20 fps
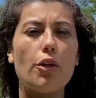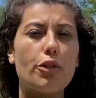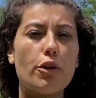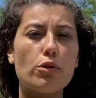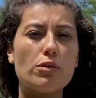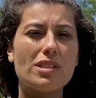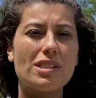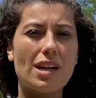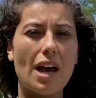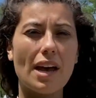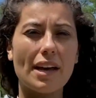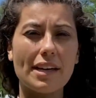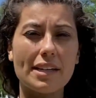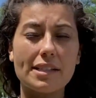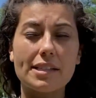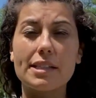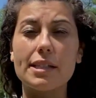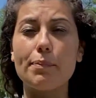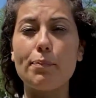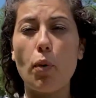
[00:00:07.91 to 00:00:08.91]
Although
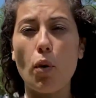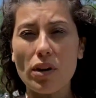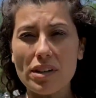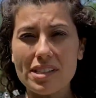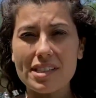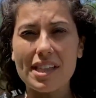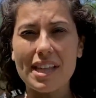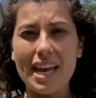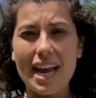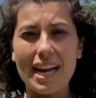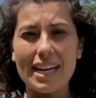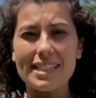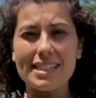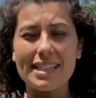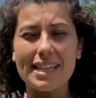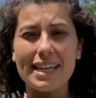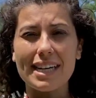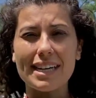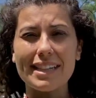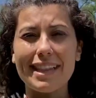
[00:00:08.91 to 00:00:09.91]
science supports the
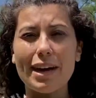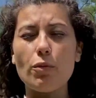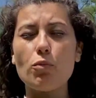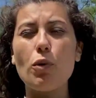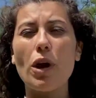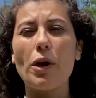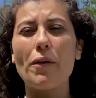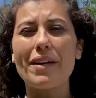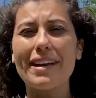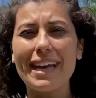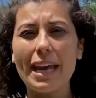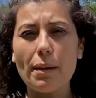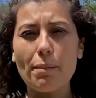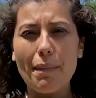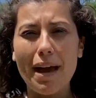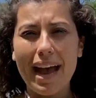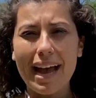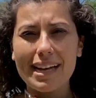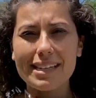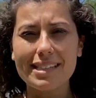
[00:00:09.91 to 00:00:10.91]
idea that wearing a
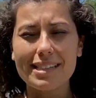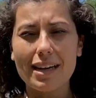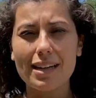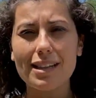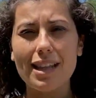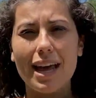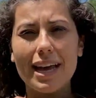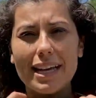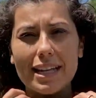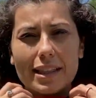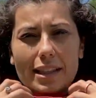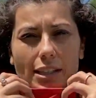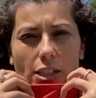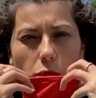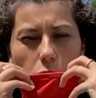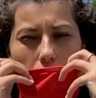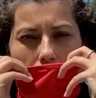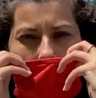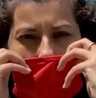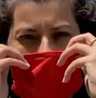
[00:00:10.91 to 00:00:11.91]
mask like
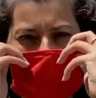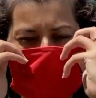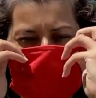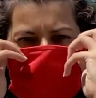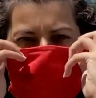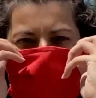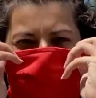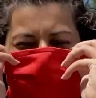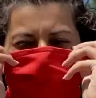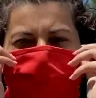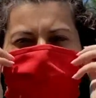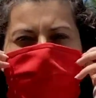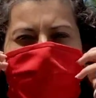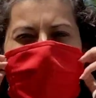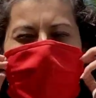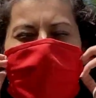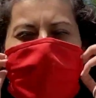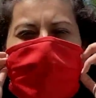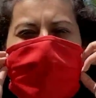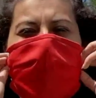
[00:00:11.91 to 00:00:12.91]
this one in public
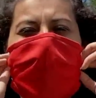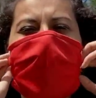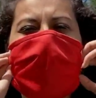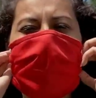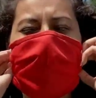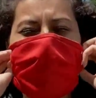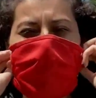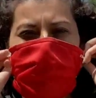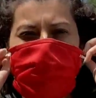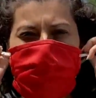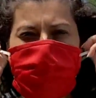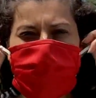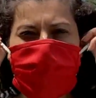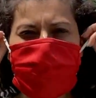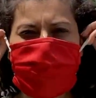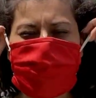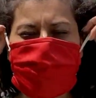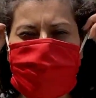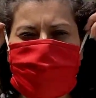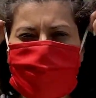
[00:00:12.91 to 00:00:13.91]
can help
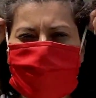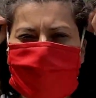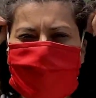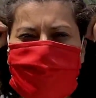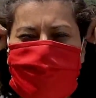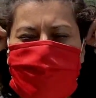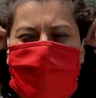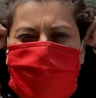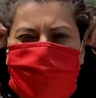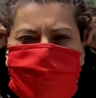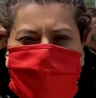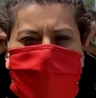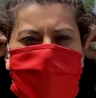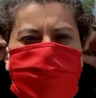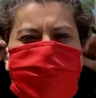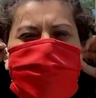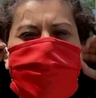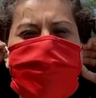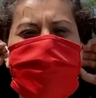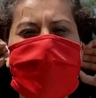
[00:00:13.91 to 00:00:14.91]
slow the spread of
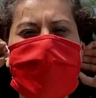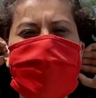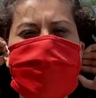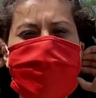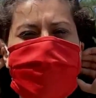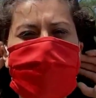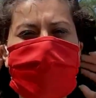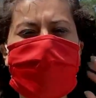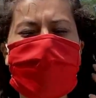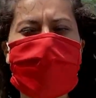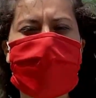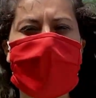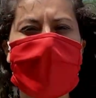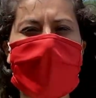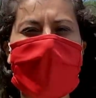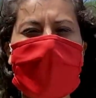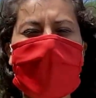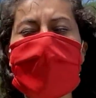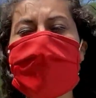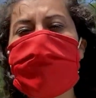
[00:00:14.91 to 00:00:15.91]
COVID 19,
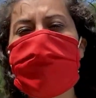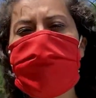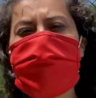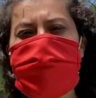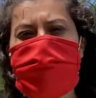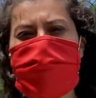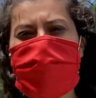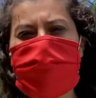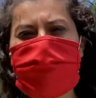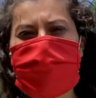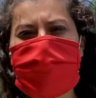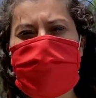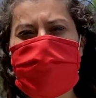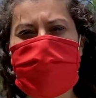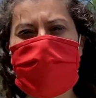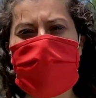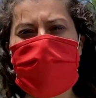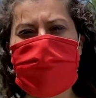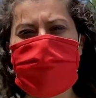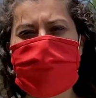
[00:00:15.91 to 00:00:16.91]
a new survey
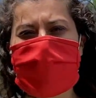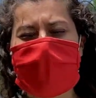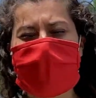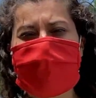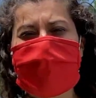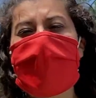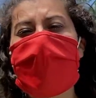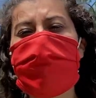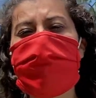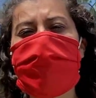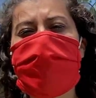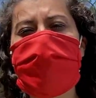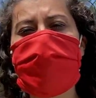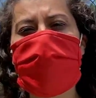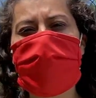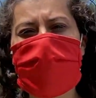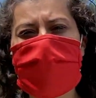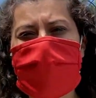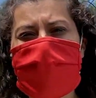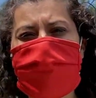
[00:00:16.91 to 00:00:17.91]
shows that a
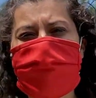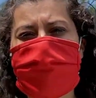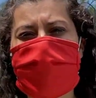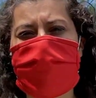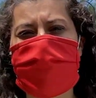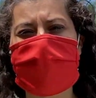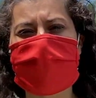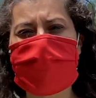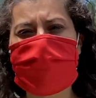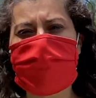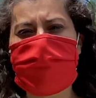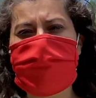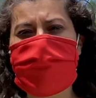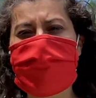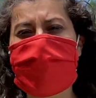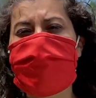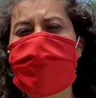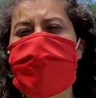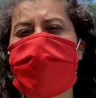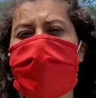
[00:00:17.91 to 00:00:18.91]
majority of
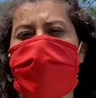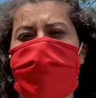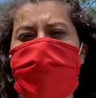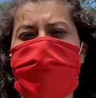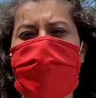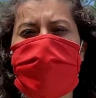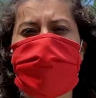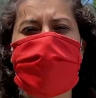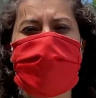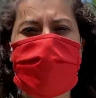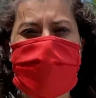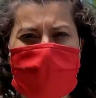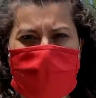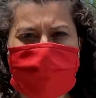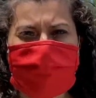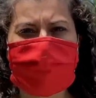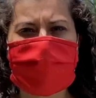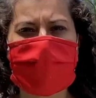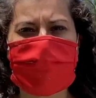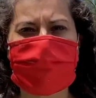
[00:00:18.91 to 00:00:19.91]
Quebecers continue to
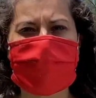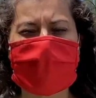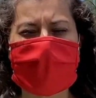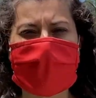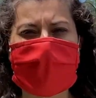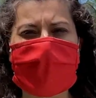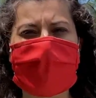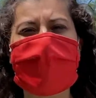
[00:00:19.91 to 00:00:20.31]
reject them.